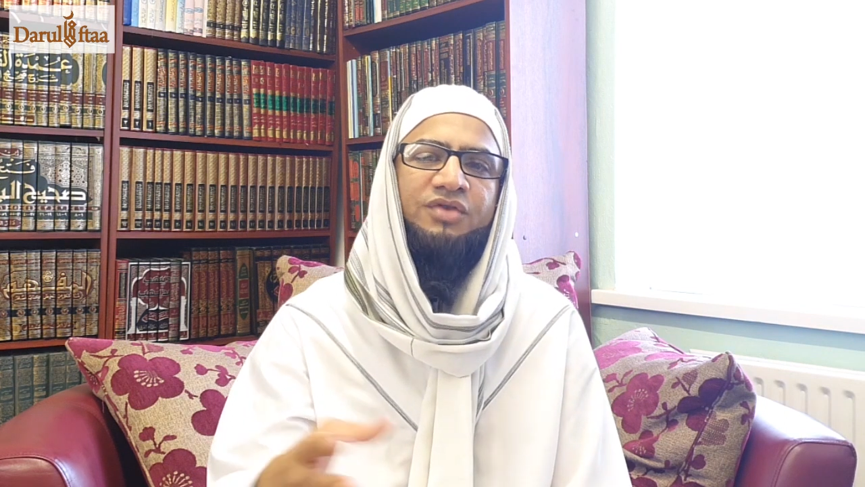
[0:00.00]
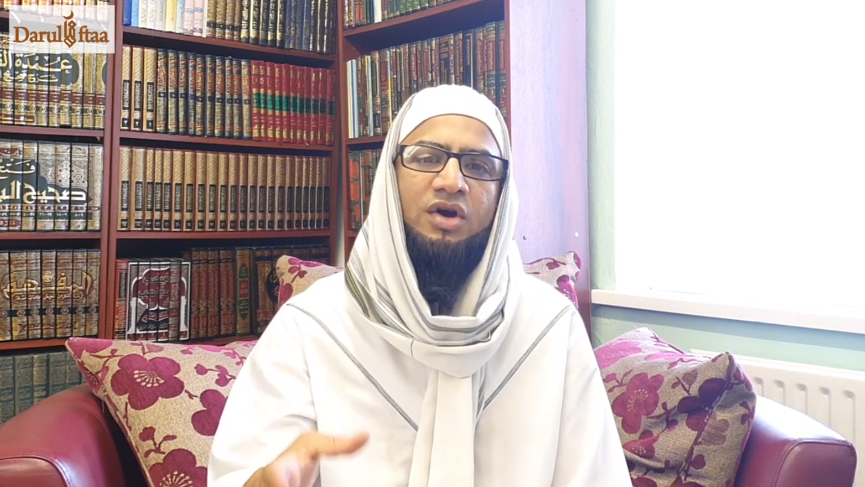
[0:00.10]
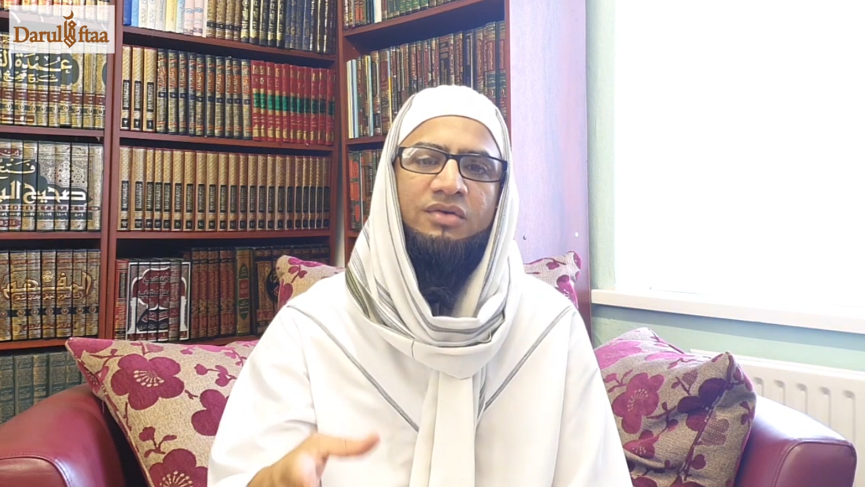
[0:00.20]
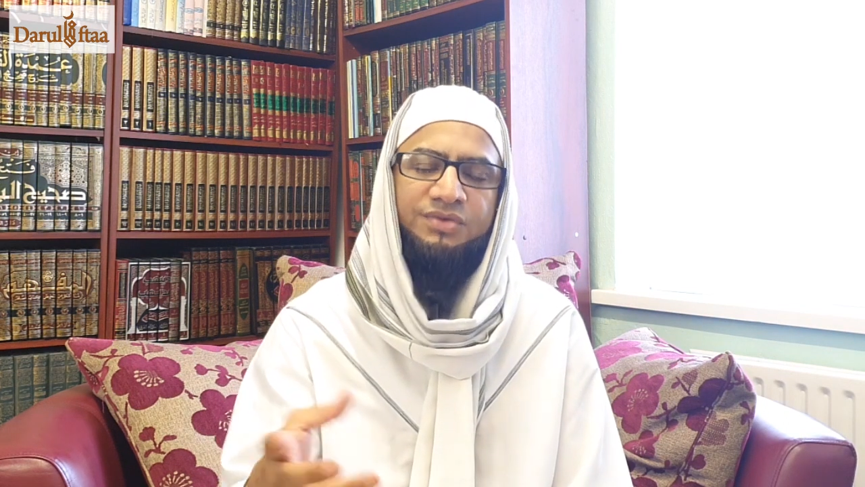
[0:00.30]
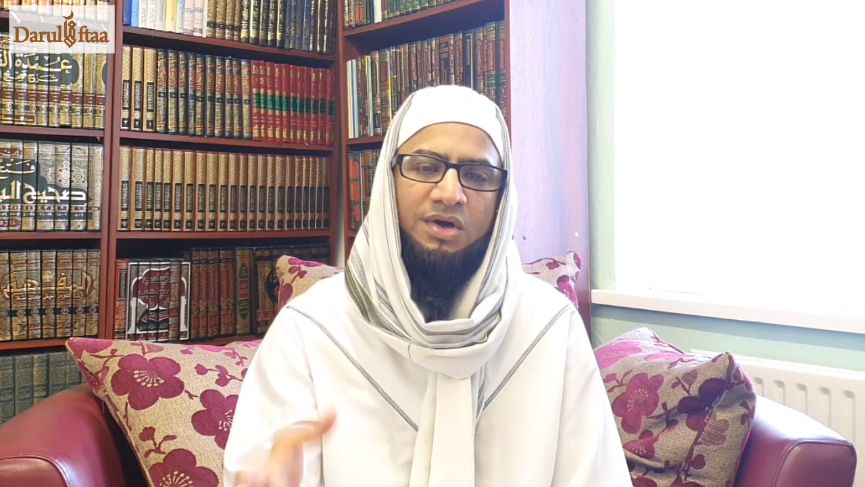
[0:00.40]
fiqh
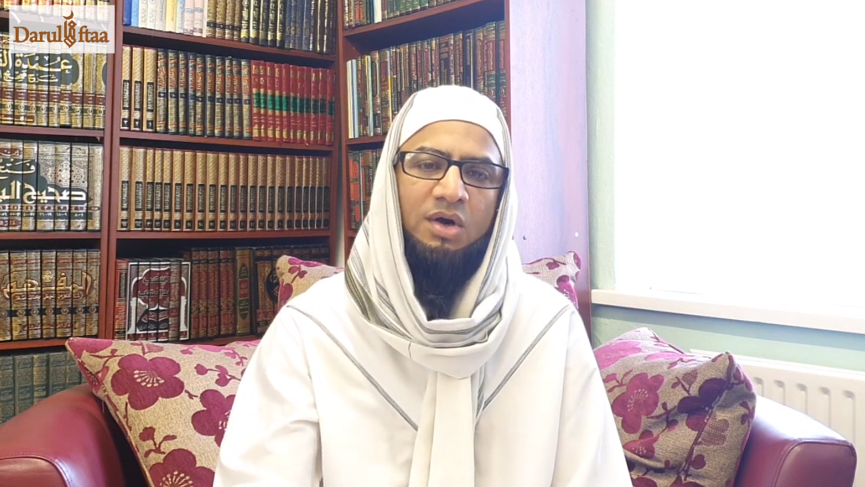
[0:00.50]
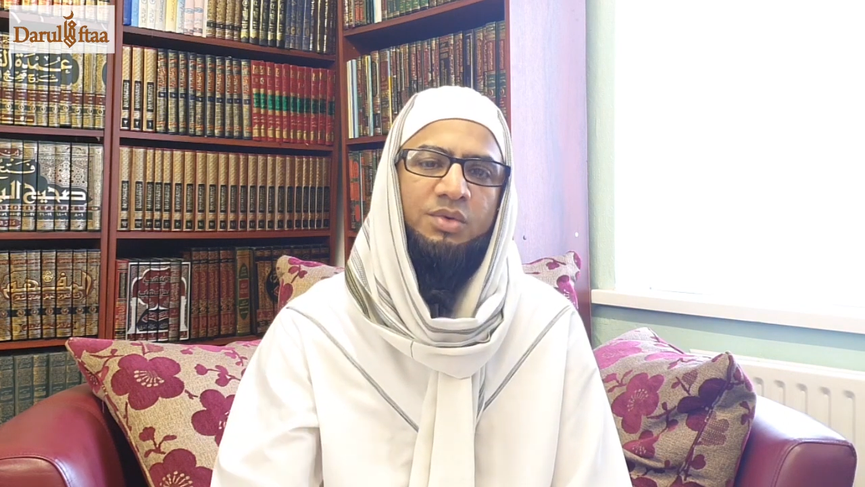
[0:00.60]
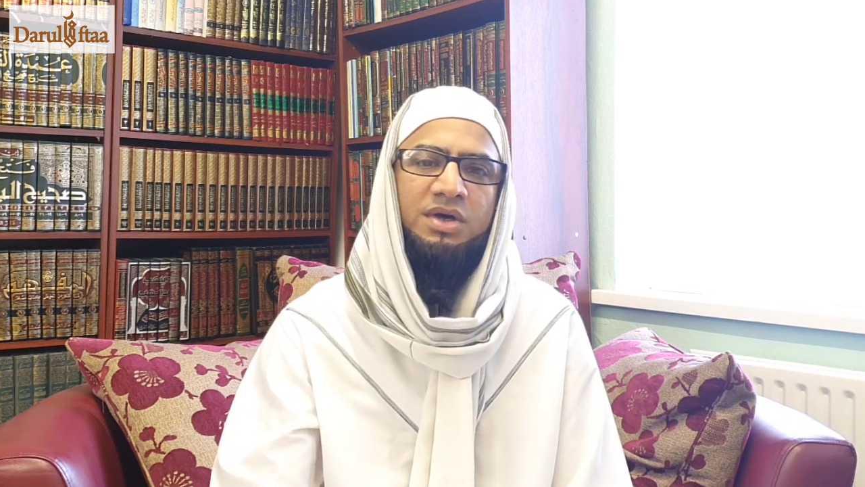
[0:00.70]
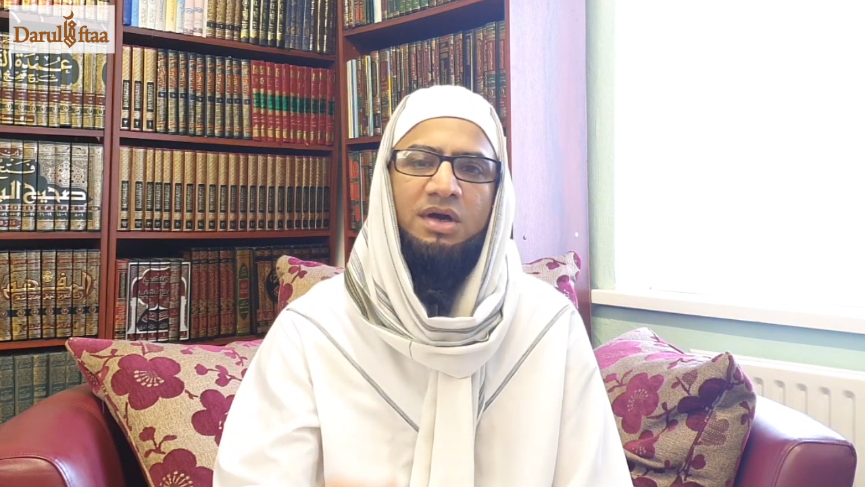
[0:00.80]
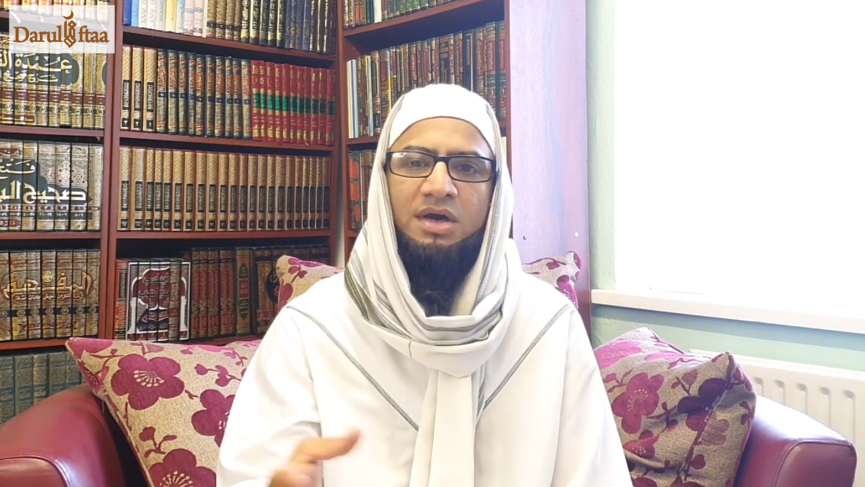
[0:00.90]
of
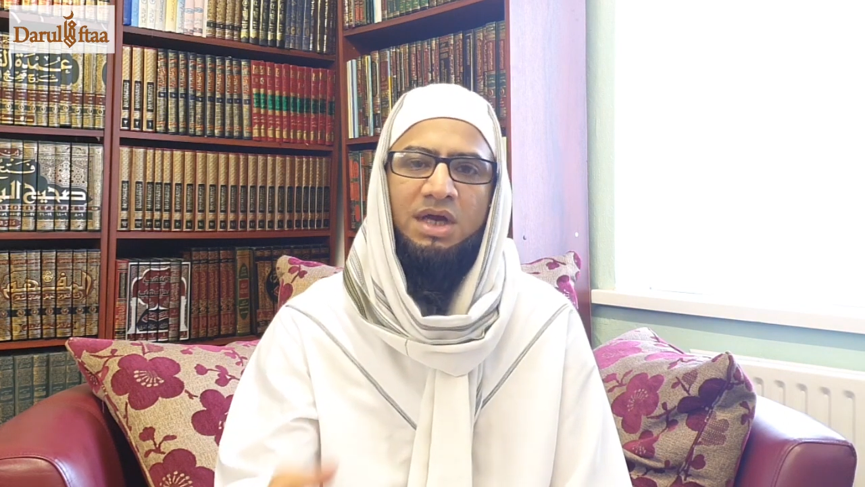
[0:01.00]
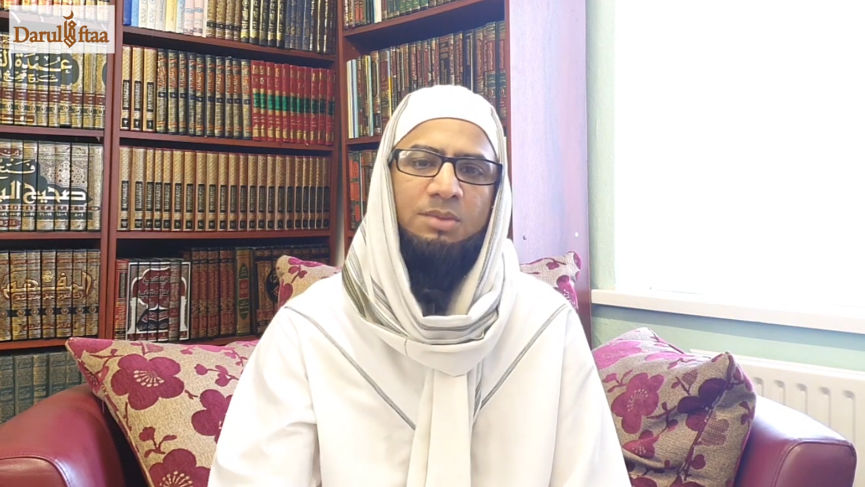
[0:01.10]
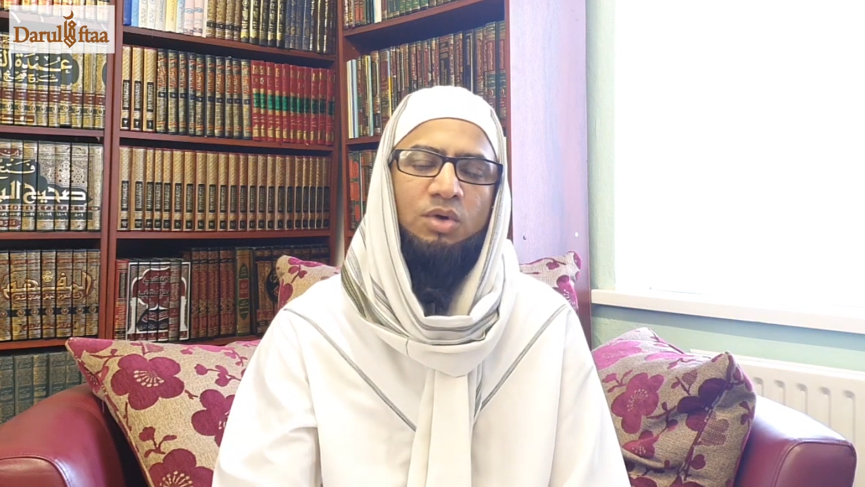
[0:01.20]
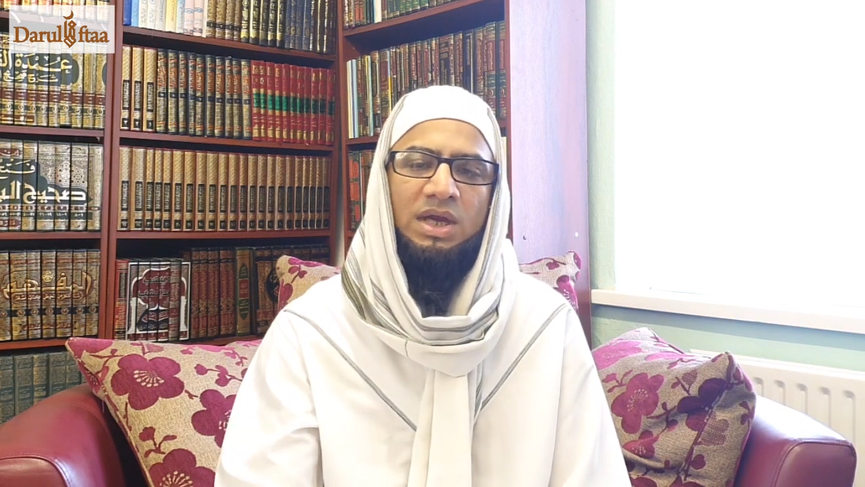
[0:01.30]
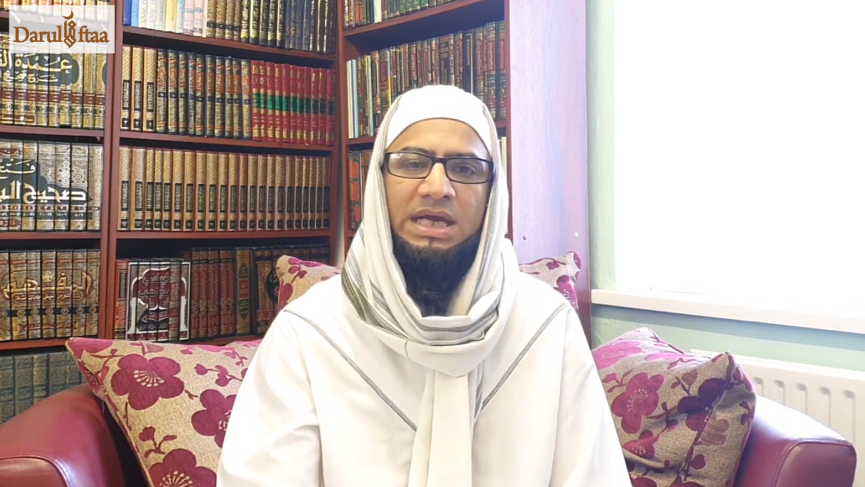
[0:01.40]
tarawih
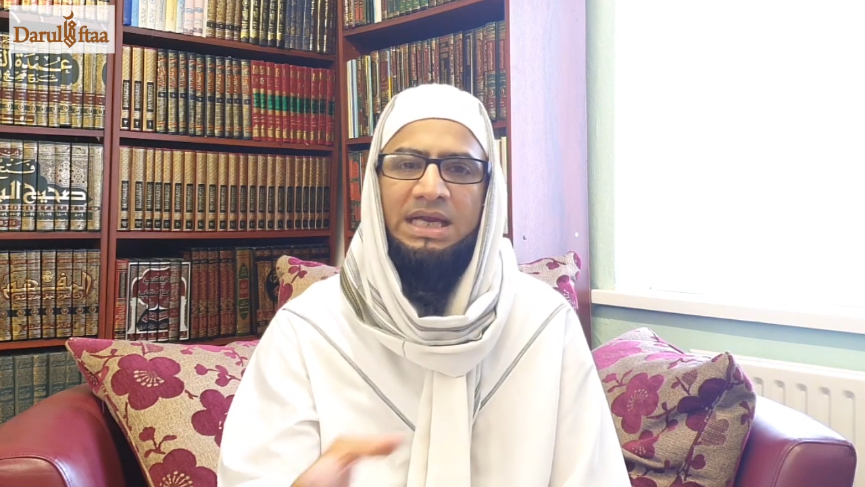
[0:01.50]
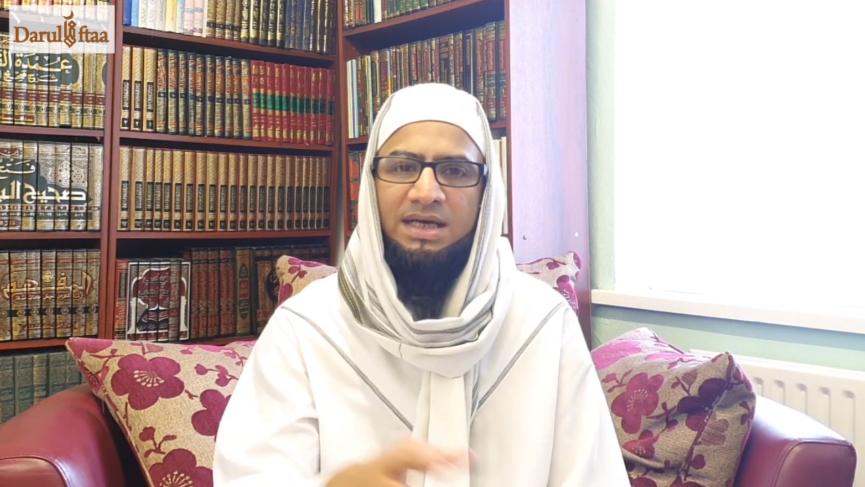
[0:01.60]
qiyamul layl